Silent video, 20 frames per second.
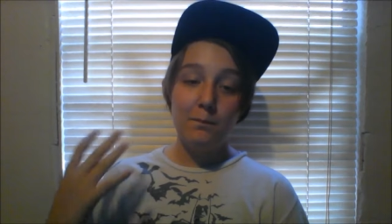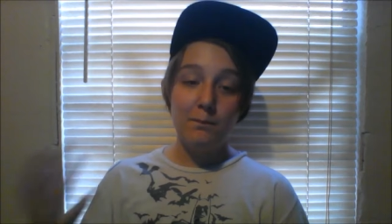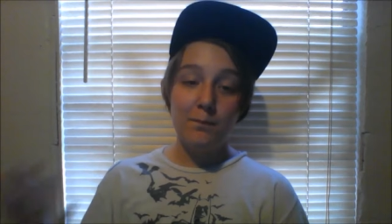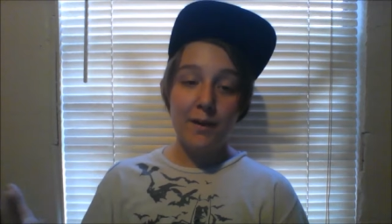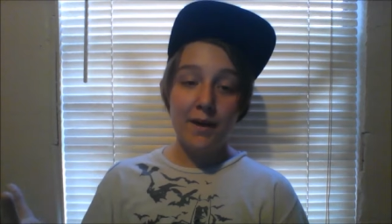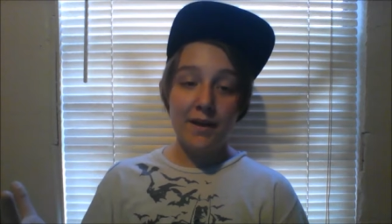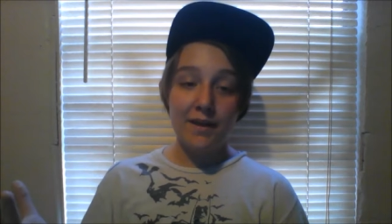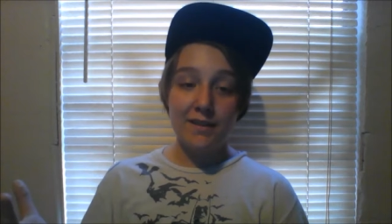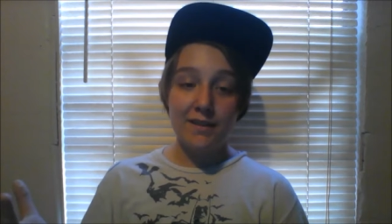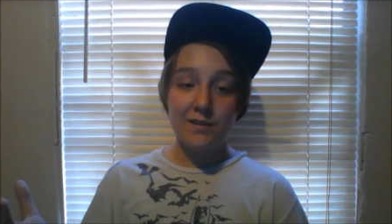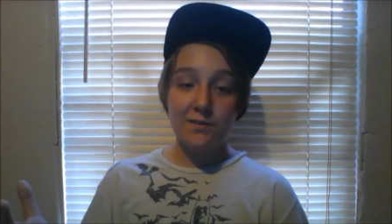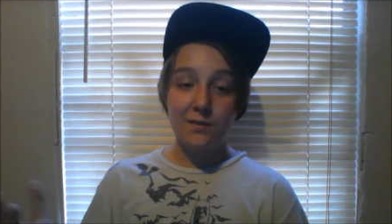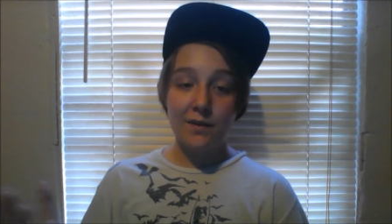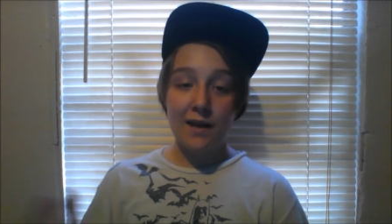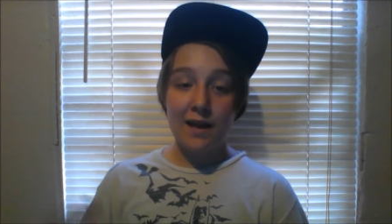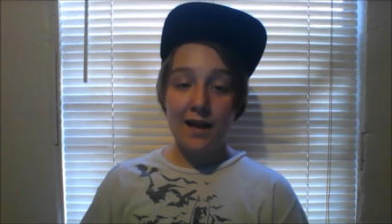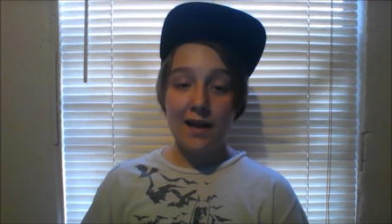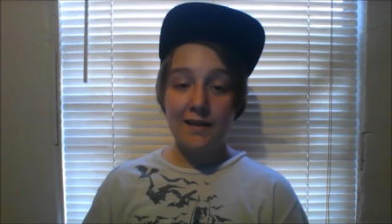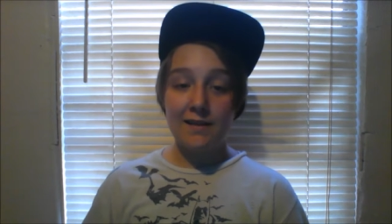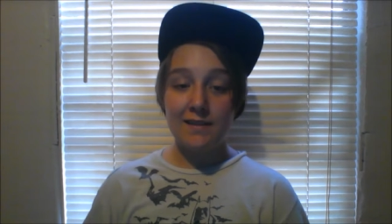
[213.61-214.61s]
but it's what
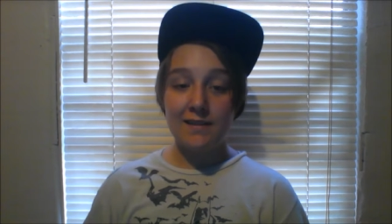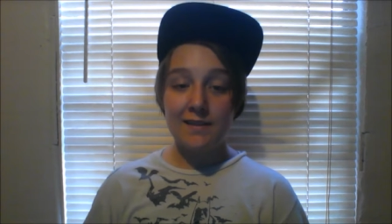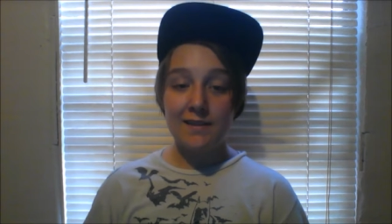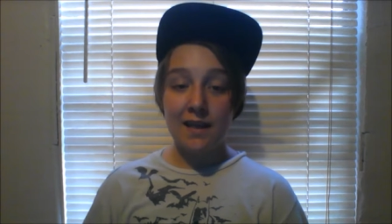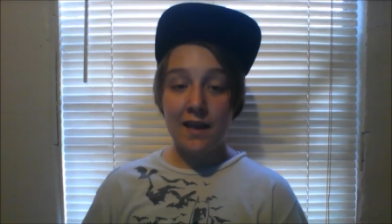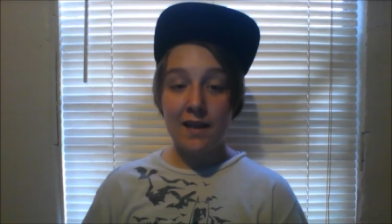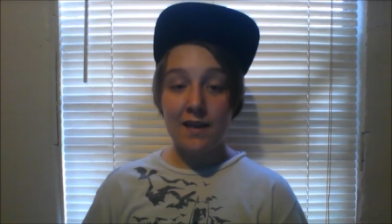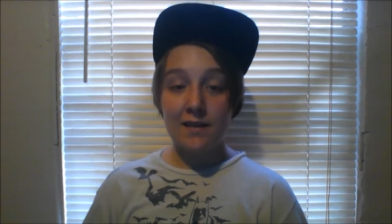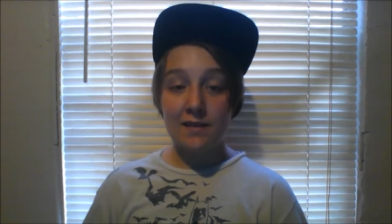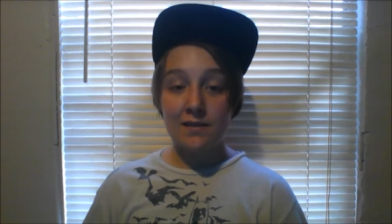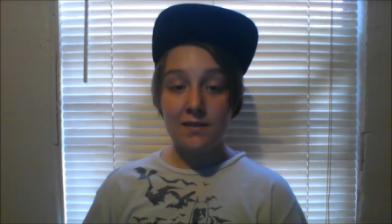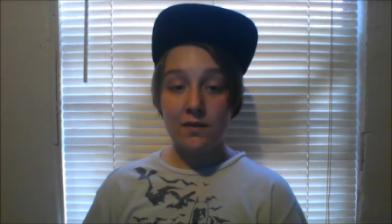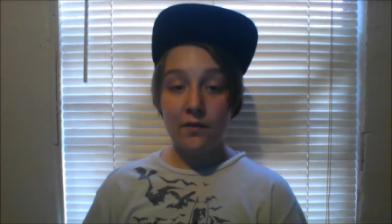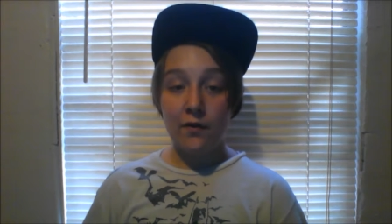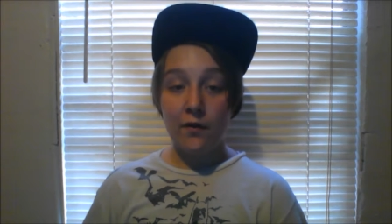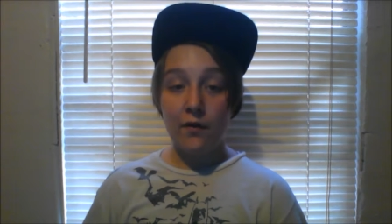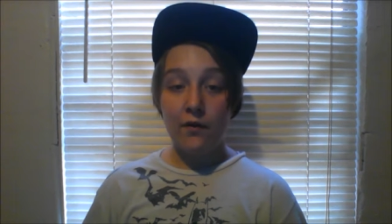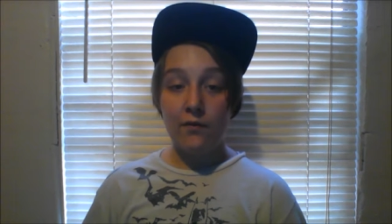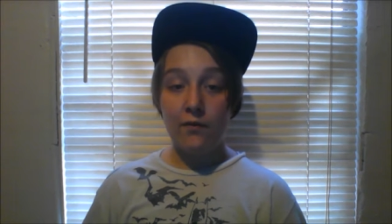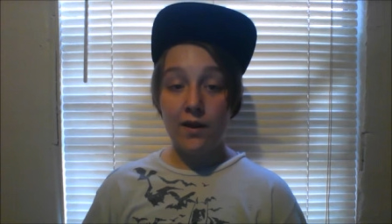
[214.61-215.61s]
I had to say,
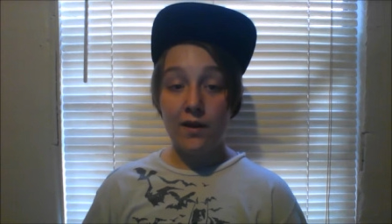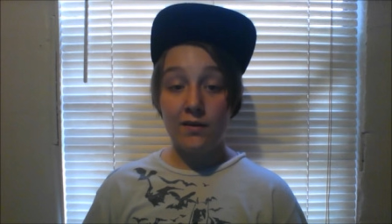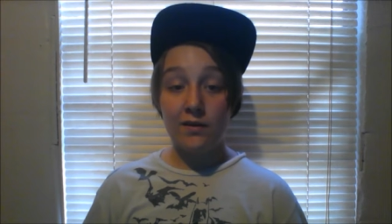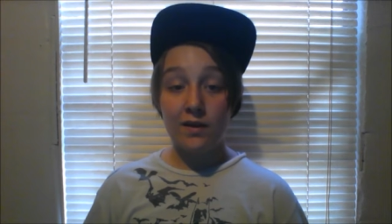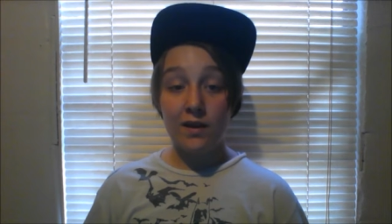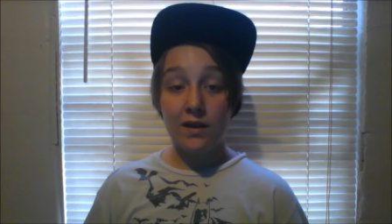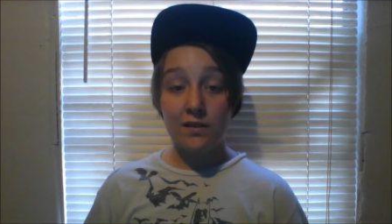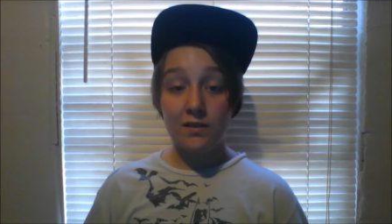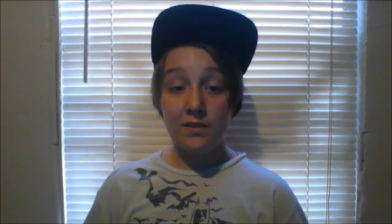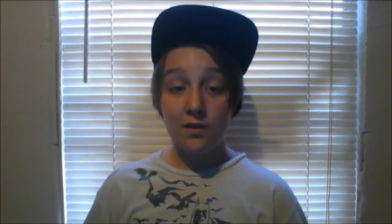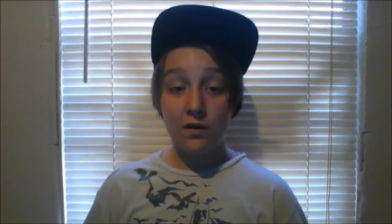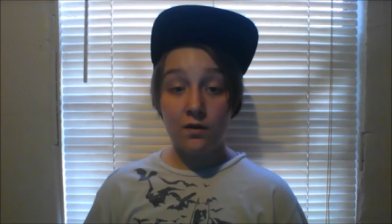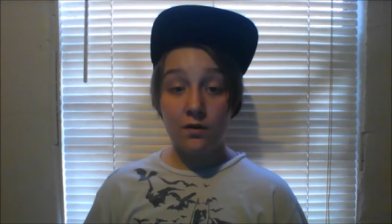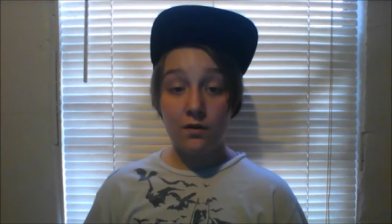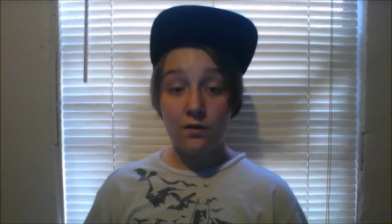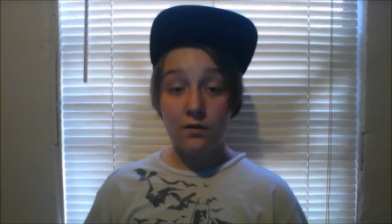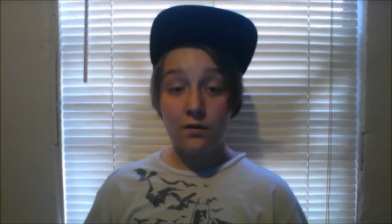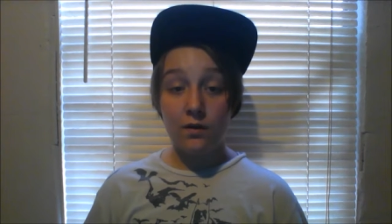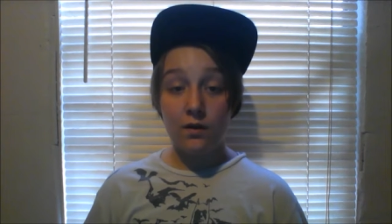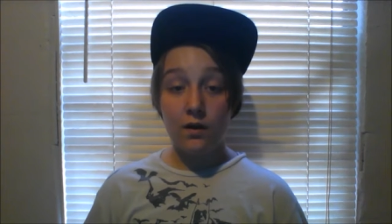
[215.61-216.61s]
so now you guys
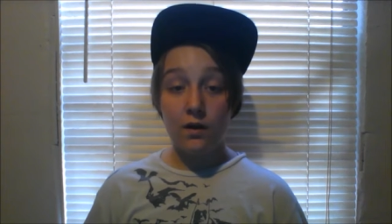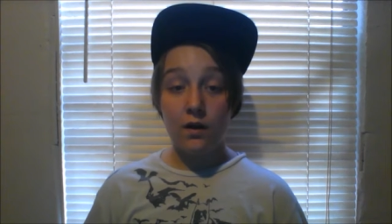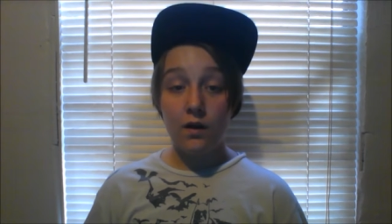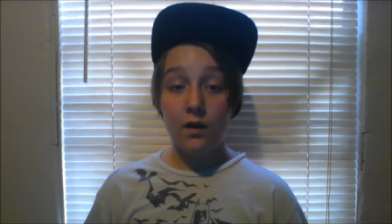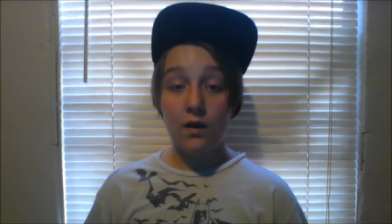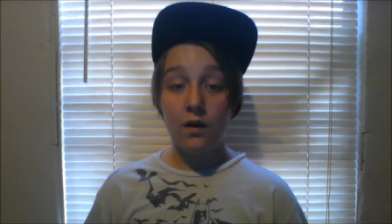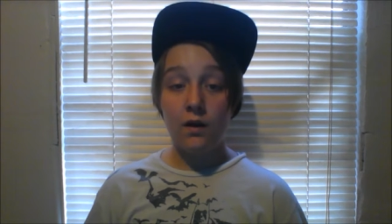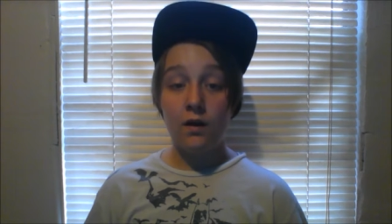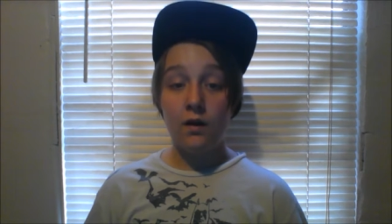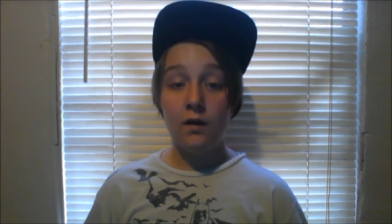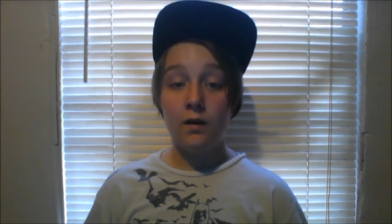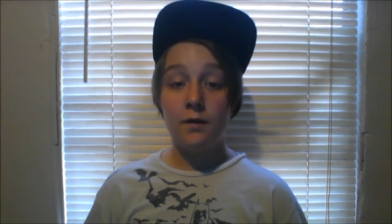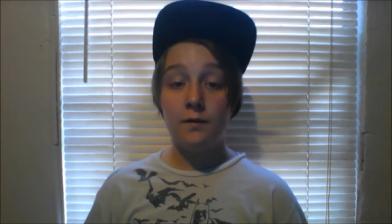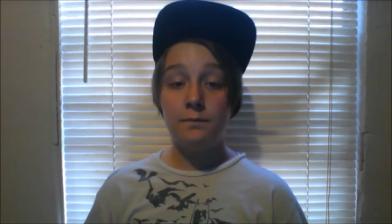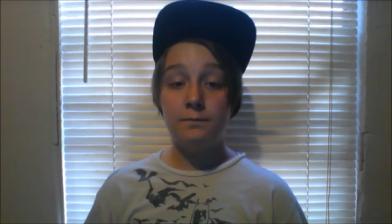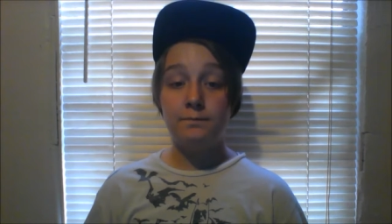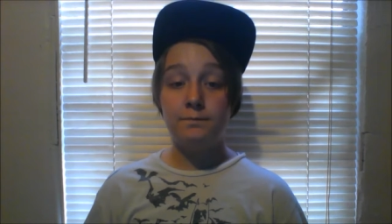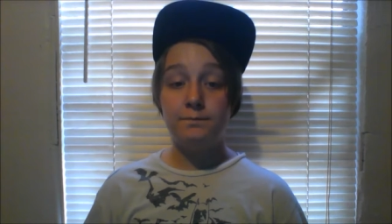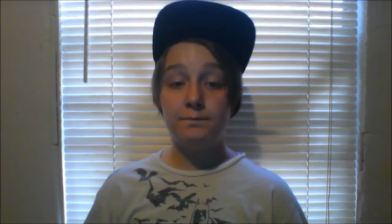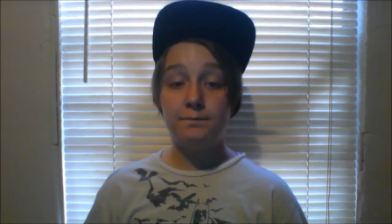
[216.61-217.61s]
know.
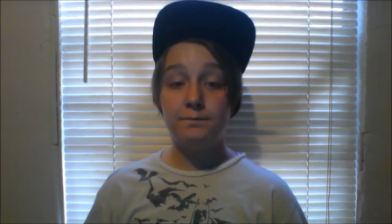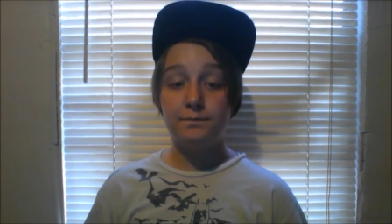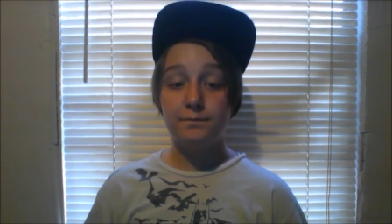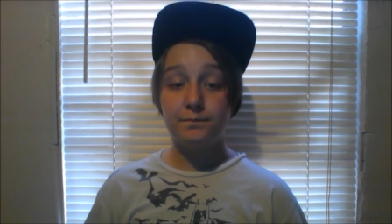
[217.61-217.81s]
Um,